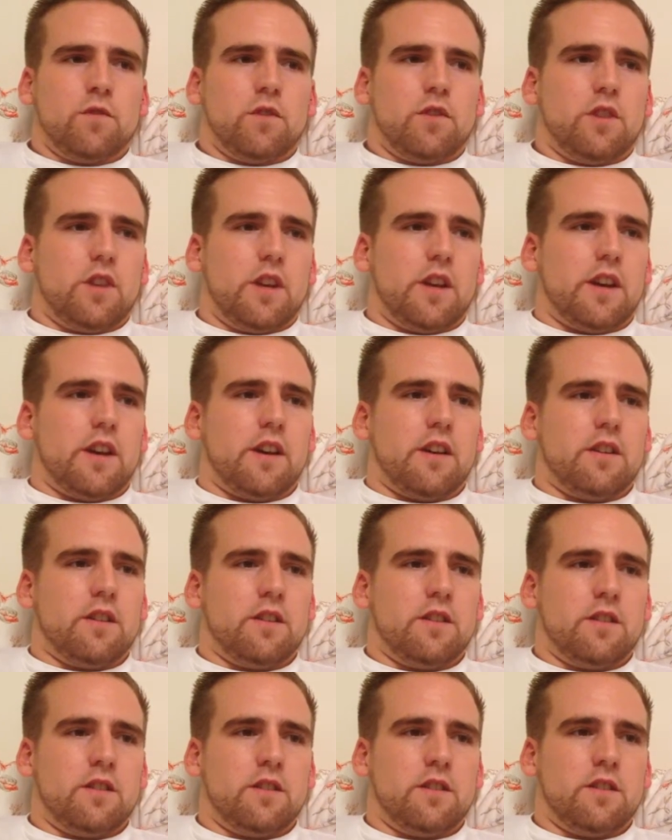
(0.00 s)

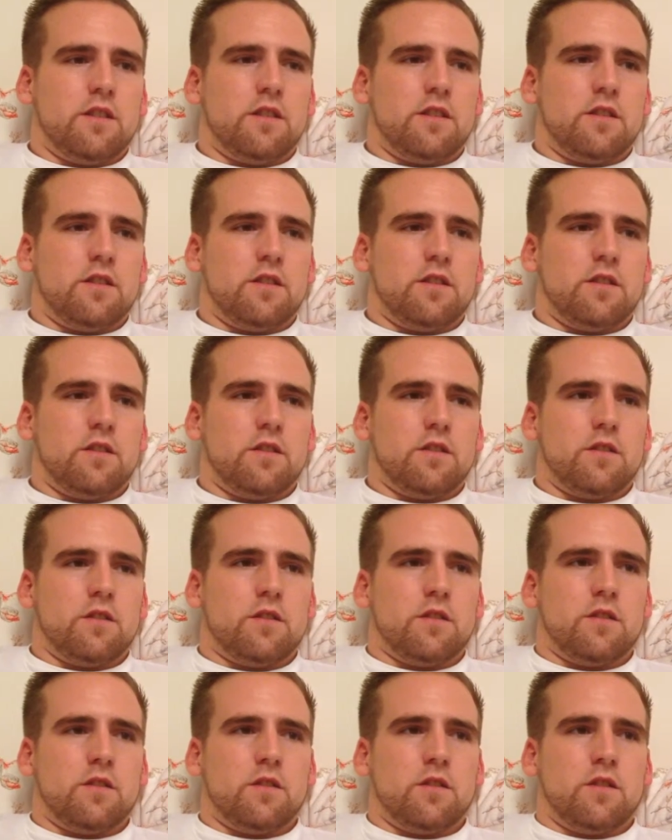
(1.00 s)

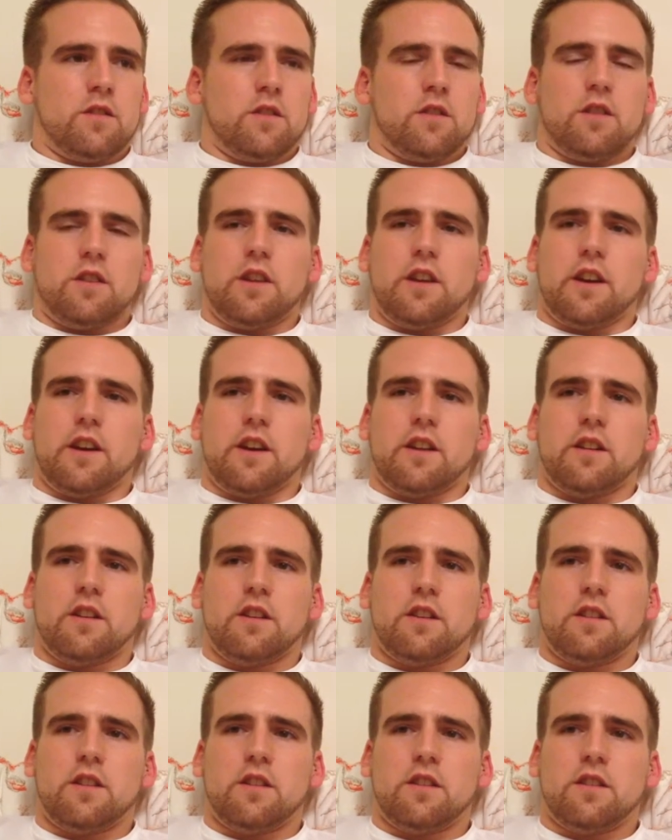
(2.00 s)

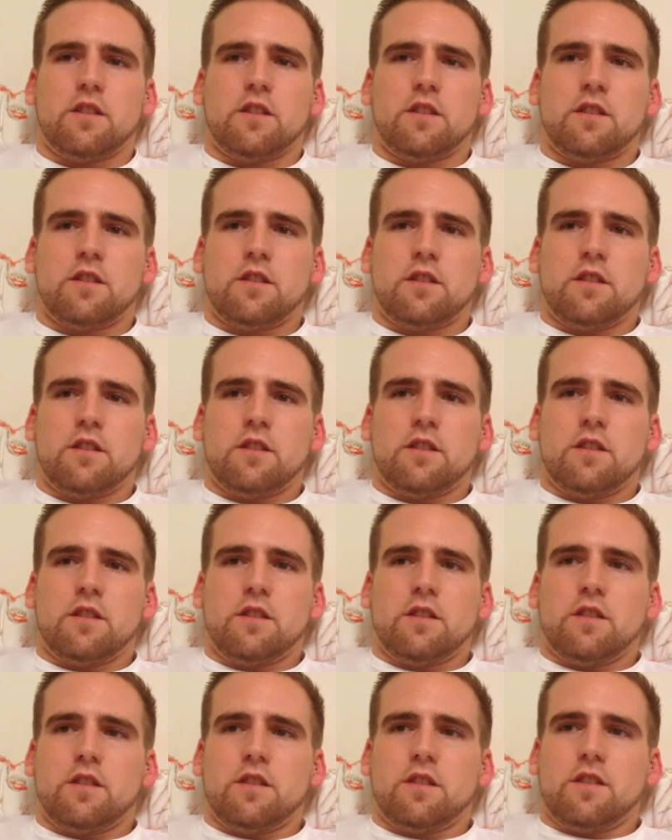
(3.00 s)

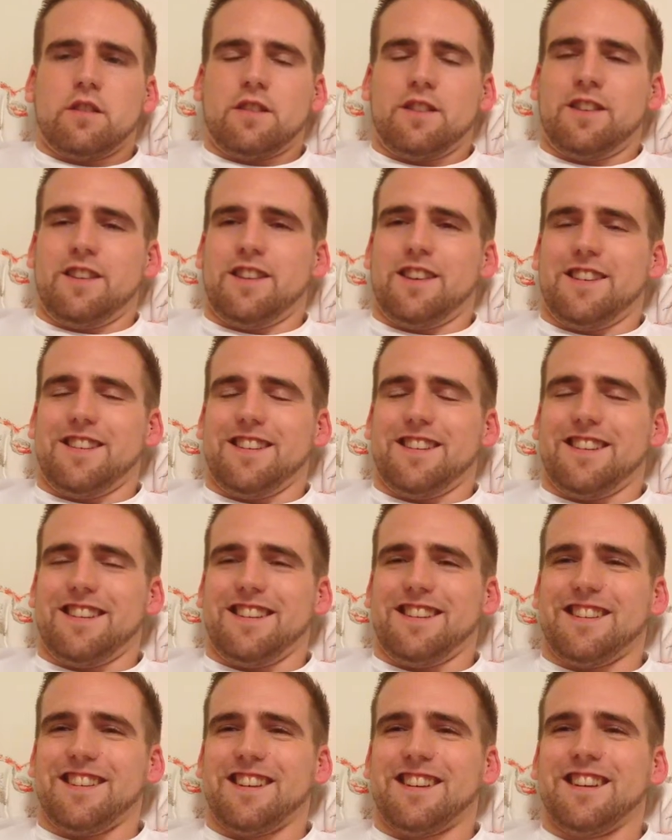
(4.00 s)

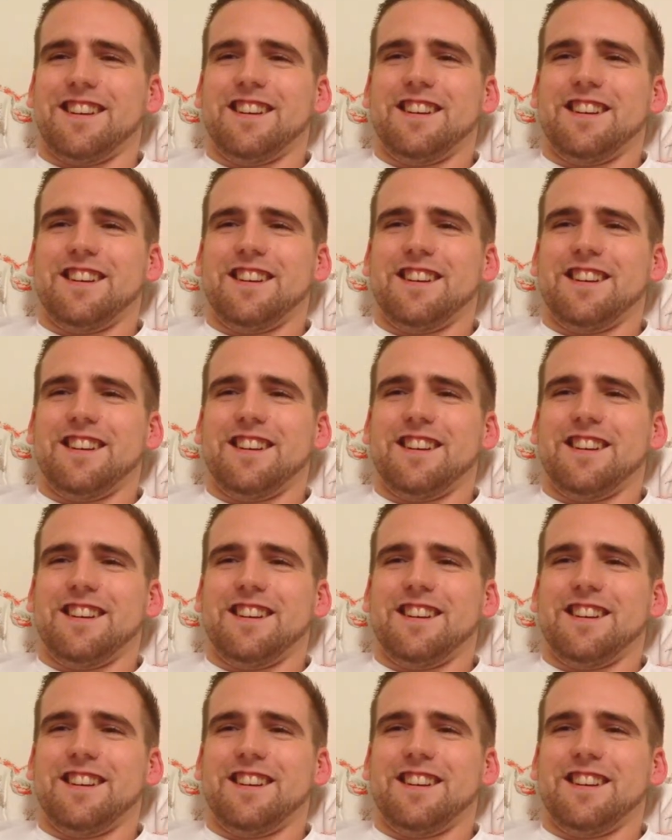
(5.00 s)
The person shown says nothing.